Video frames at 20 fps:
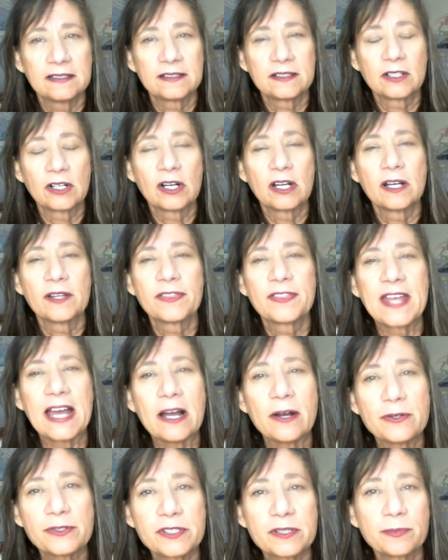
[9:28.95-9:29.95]
There are a
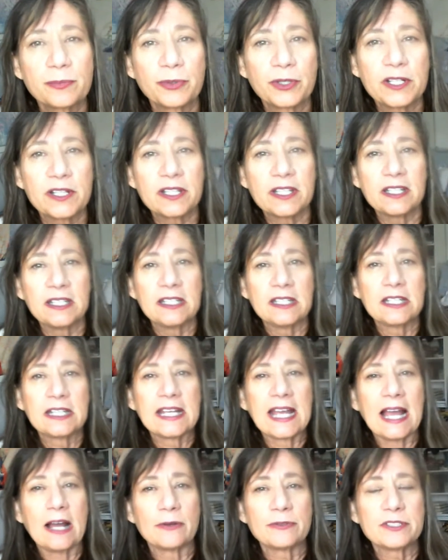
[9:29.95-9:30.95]
thousand breathing
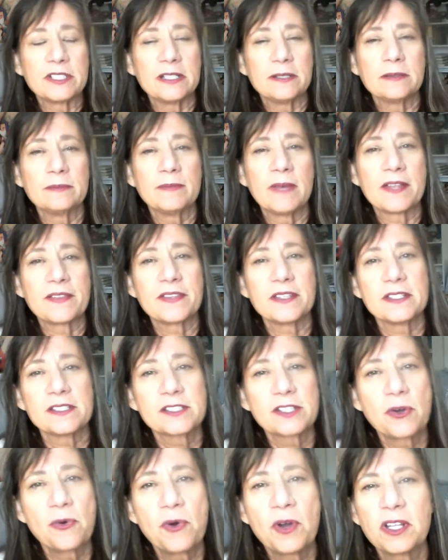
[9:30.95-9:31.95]
counting
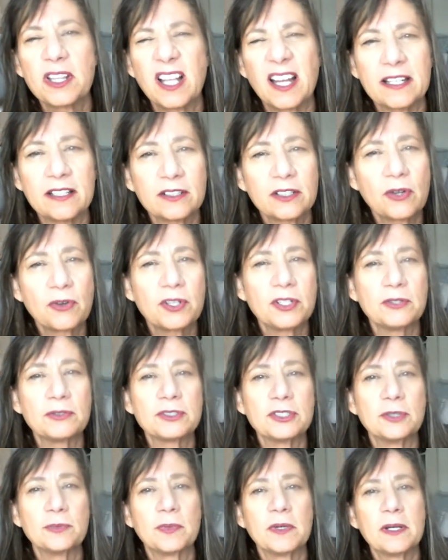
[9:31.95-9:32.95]
methods. Go online, go to
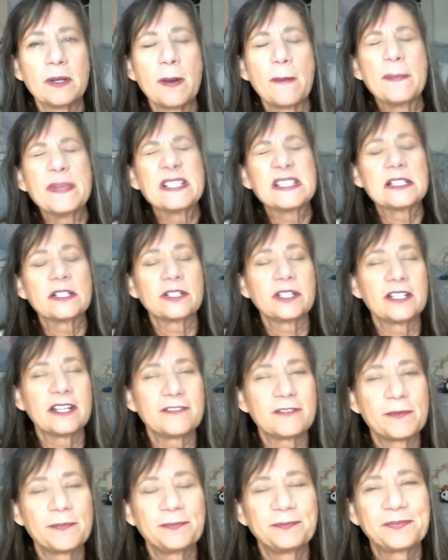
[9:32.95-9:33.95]
YouTube, a bazillion
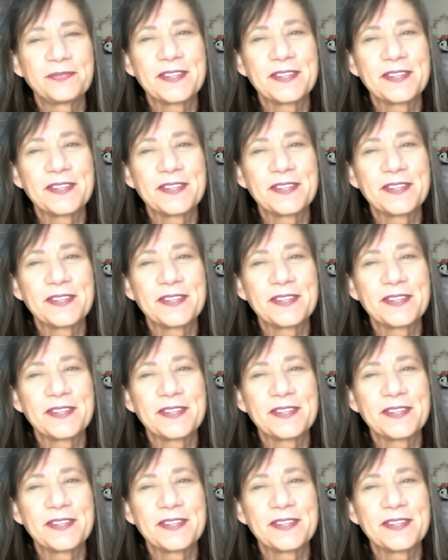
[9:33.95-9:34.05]
of them.